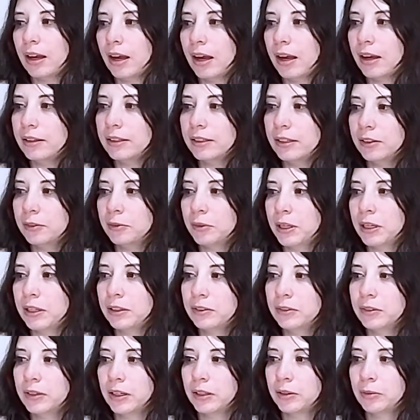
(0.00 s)
I just
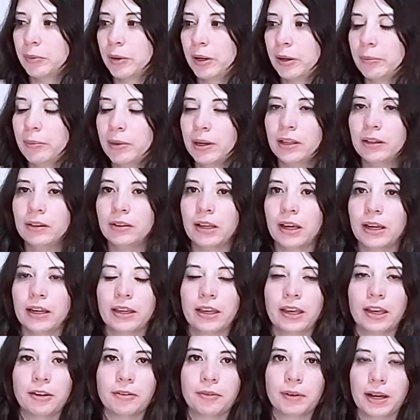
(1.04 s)
wanted to experiment.
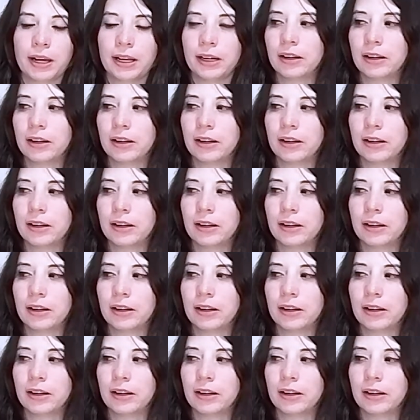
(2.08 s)
I gave